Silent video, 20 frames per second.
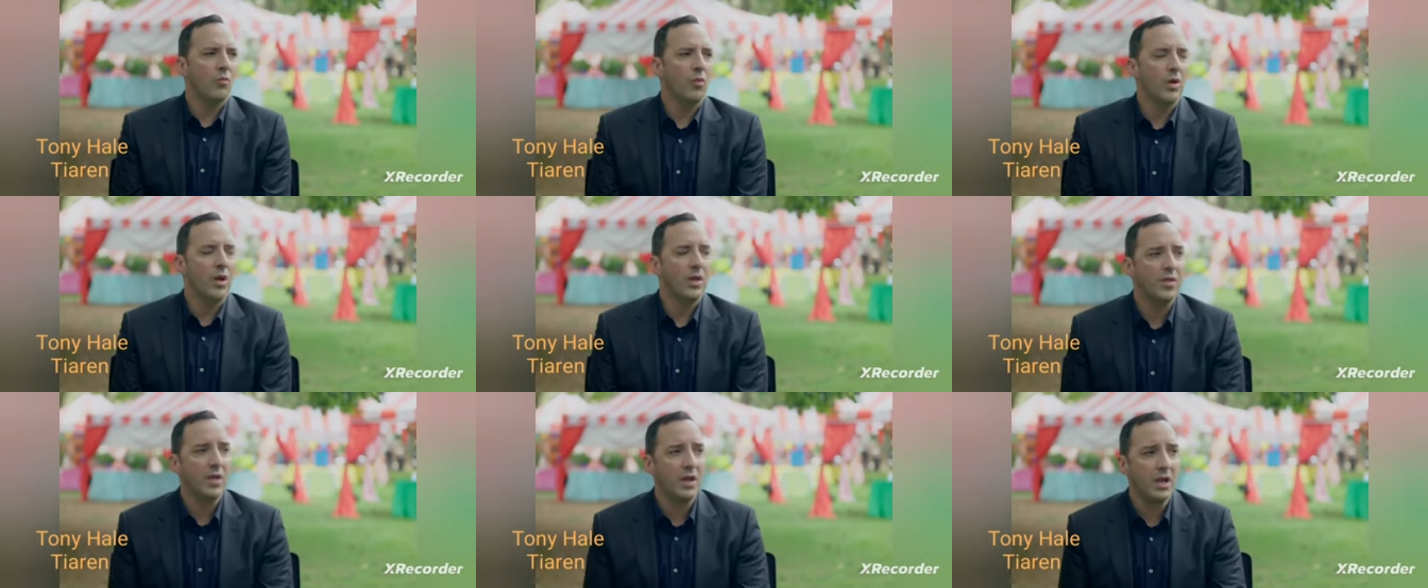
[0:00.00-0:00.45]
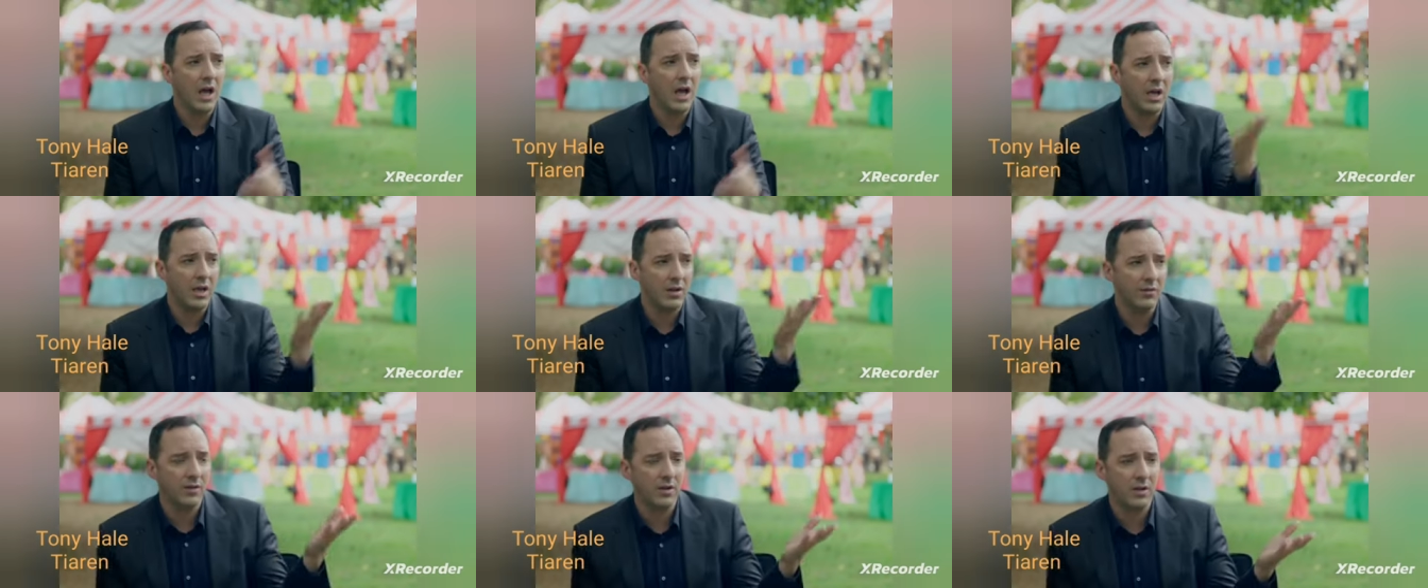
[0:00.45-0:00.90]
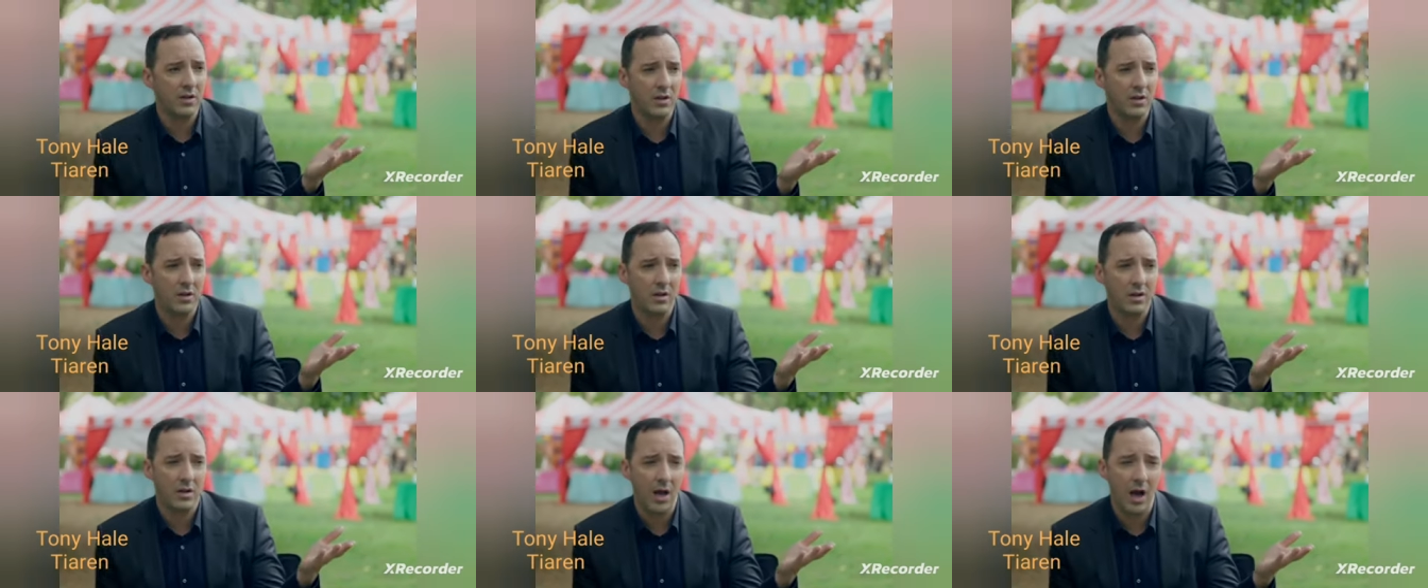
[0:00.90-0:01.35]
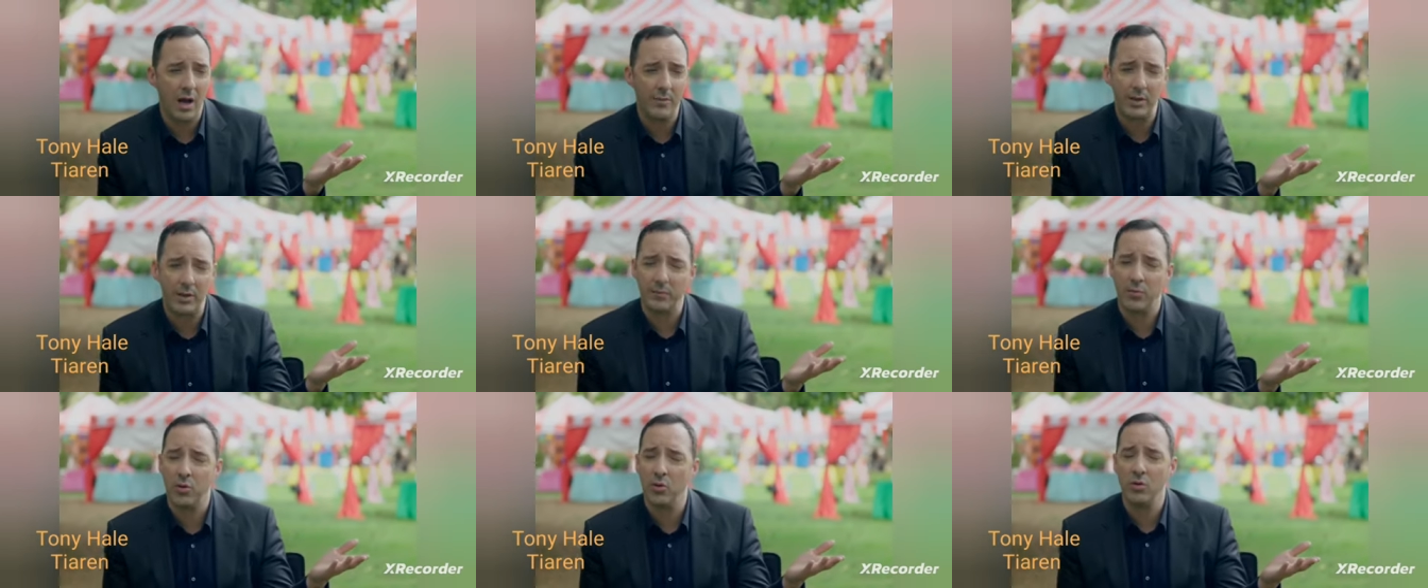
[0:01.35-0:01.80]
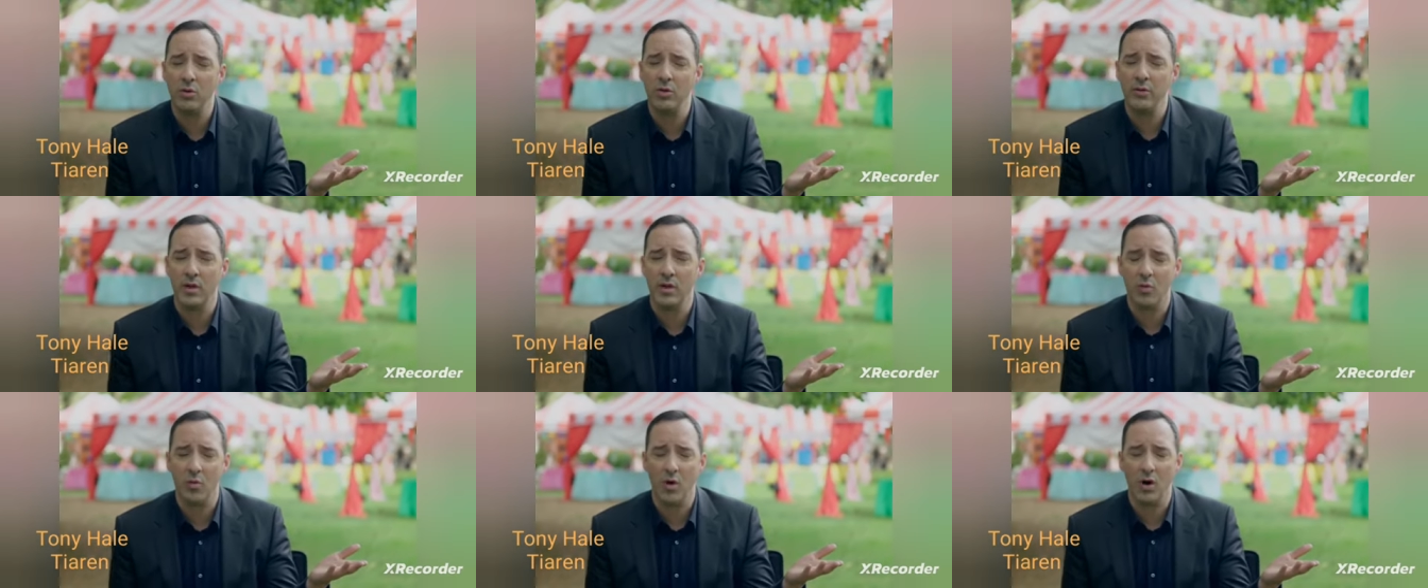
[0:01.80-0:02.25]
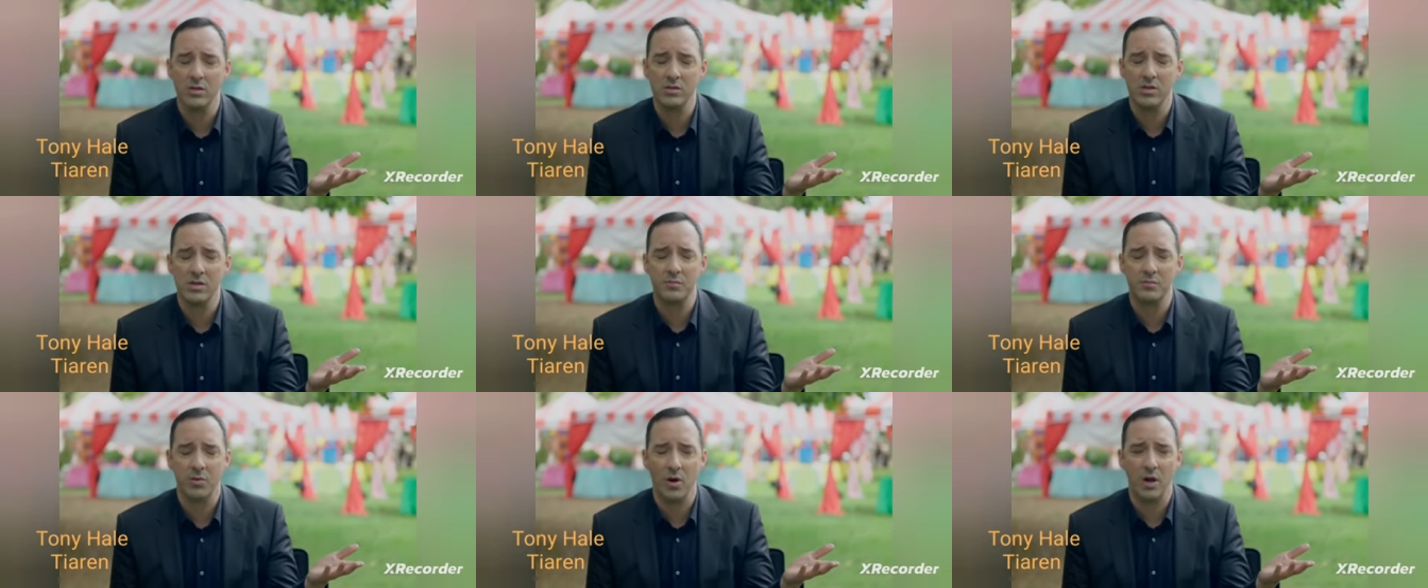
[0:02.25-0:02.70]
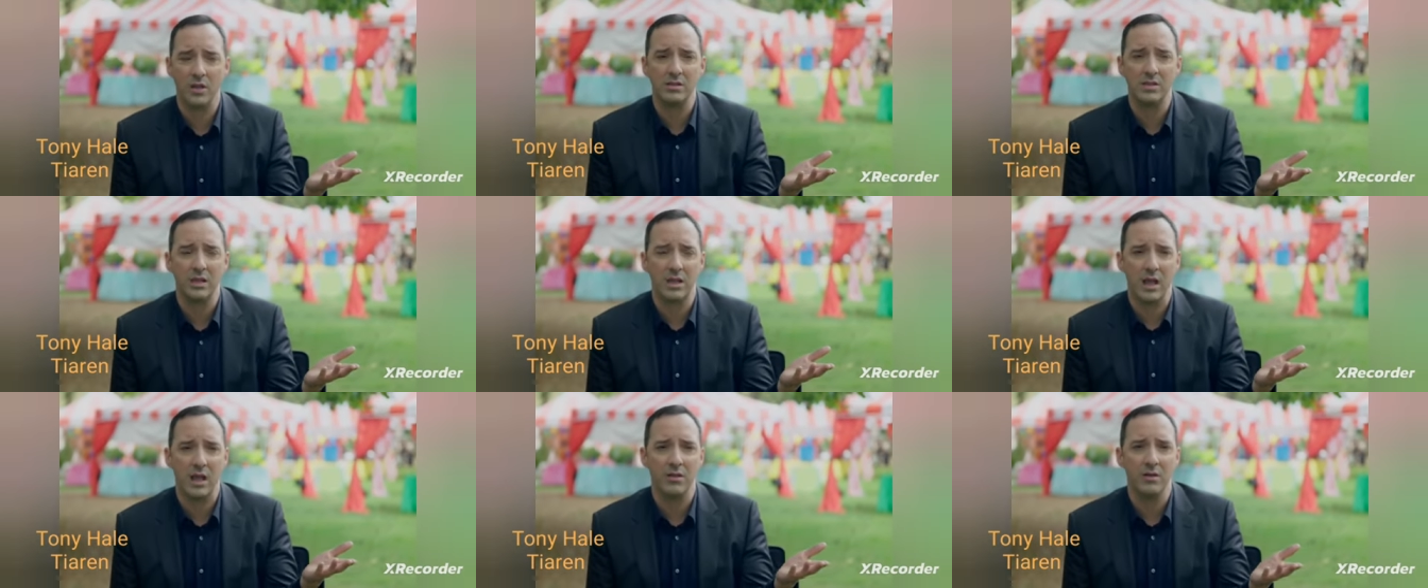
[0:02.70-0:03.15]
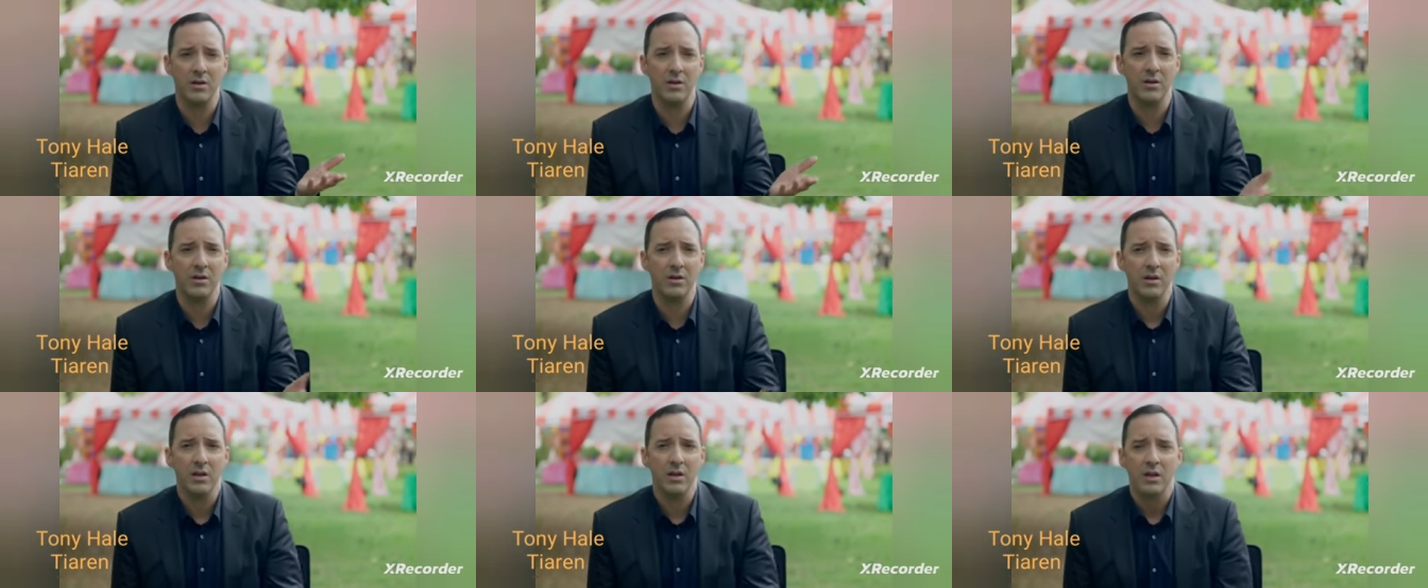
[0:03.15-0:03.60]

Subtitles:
With the kind of comic pool that Walt's brought together,